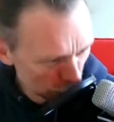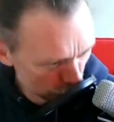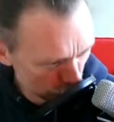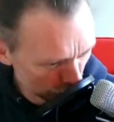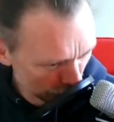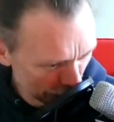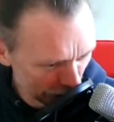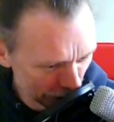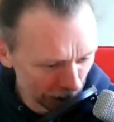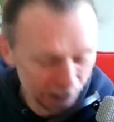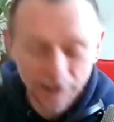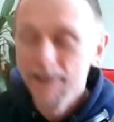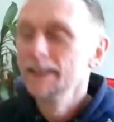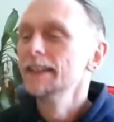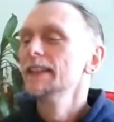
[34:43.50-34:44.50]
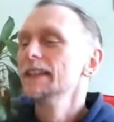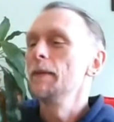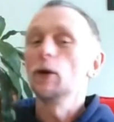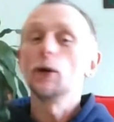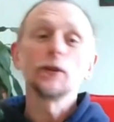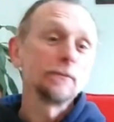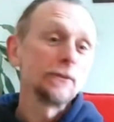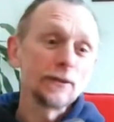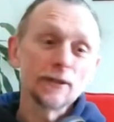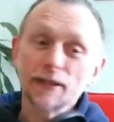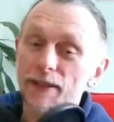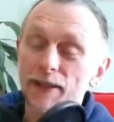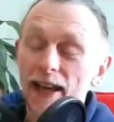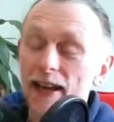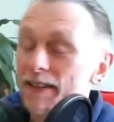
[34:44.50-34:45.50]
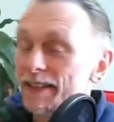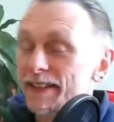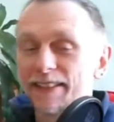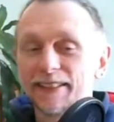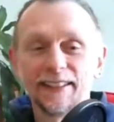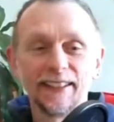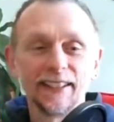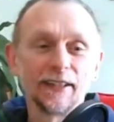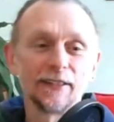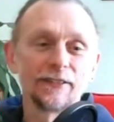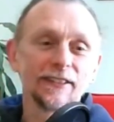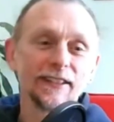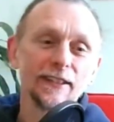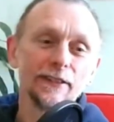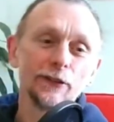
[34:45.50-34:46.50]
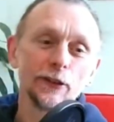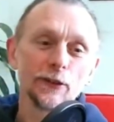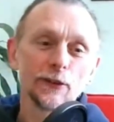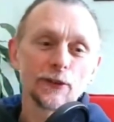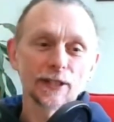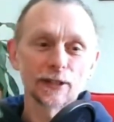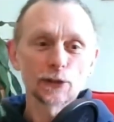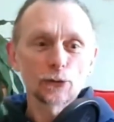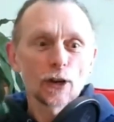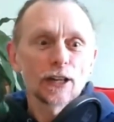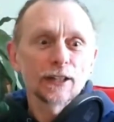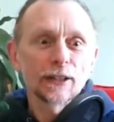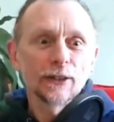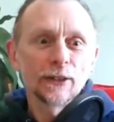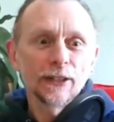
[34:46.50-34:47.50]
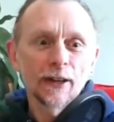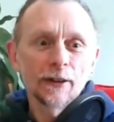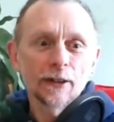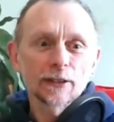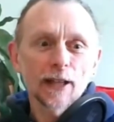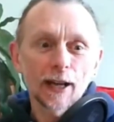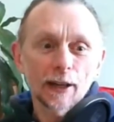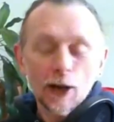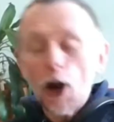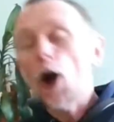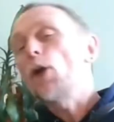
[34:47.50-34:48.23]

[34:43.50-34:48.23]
really annoying. Or the music's too loud. if you're using trending audio and it's like, oh